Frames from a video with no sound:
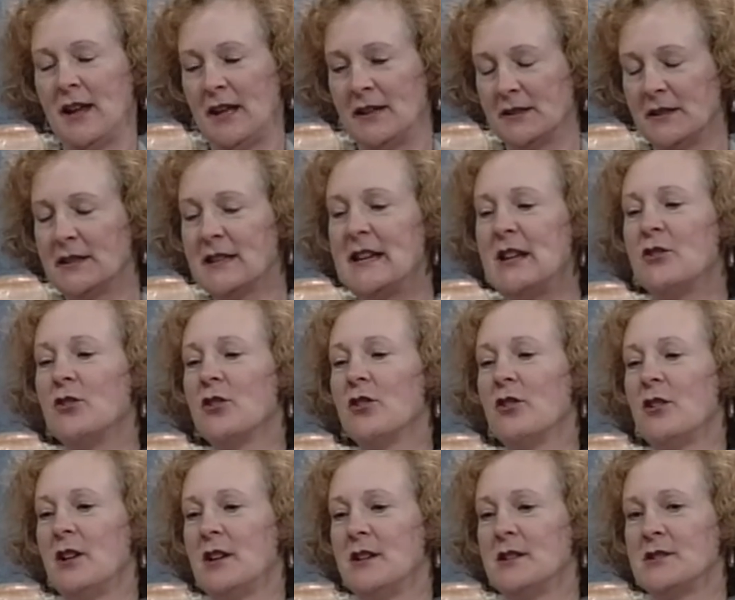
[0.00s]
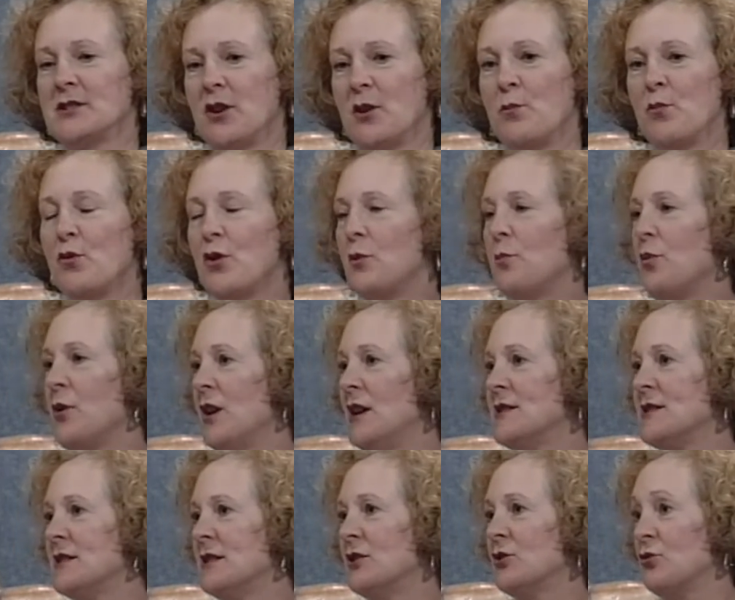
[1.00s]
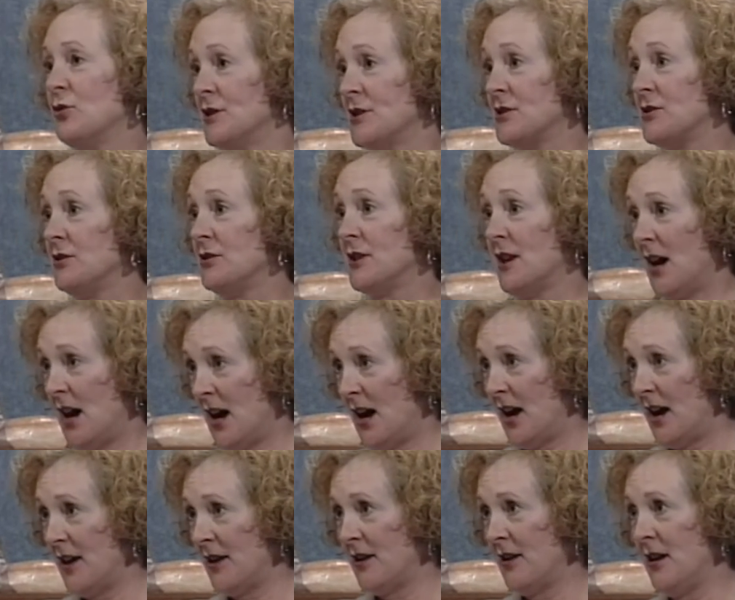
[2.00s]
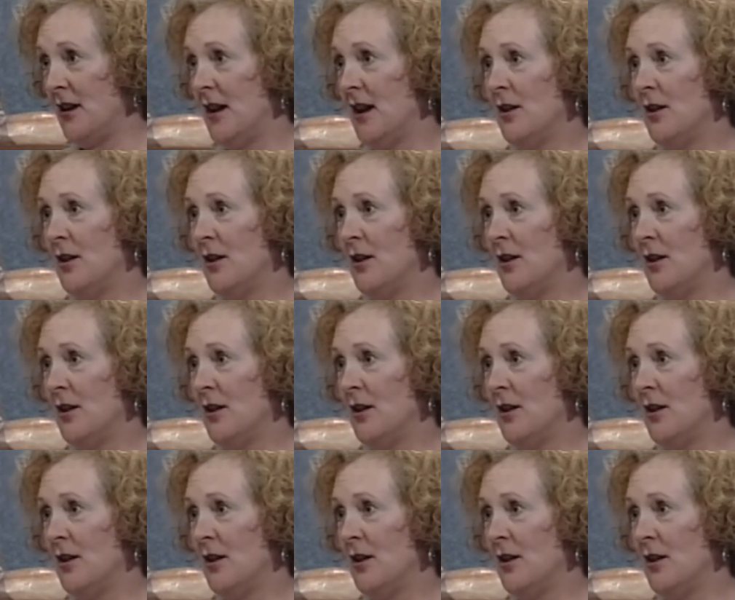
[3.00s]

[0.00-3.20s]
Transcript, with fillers: and leader is our board president, Crystal DeHaan,